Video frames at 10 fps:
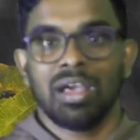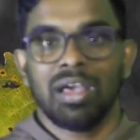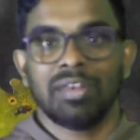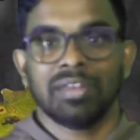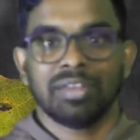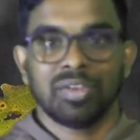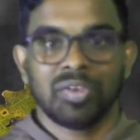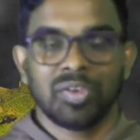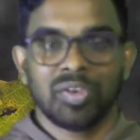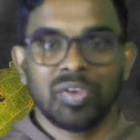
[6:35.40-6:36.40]
And
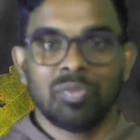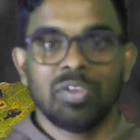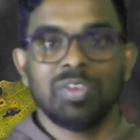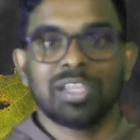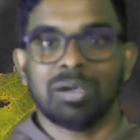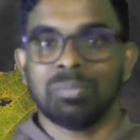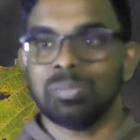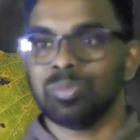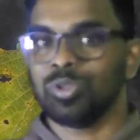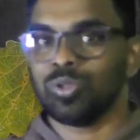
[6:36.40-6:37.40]
when we
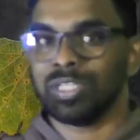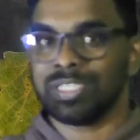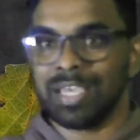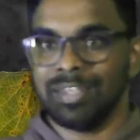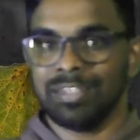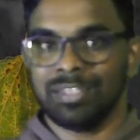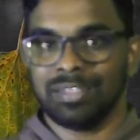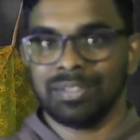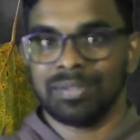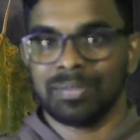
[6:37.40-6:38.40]
come to the charity
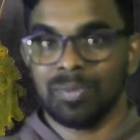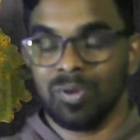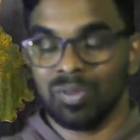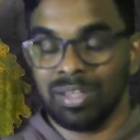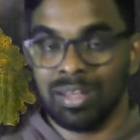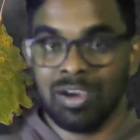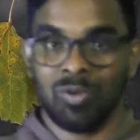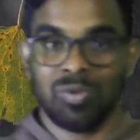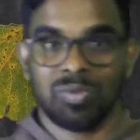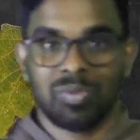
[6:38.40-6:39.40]
or the love,
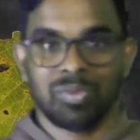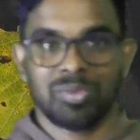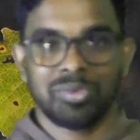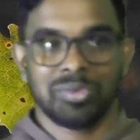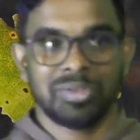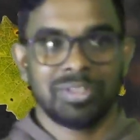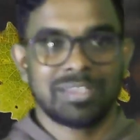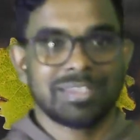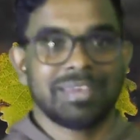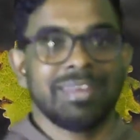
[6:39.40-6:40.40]
that is the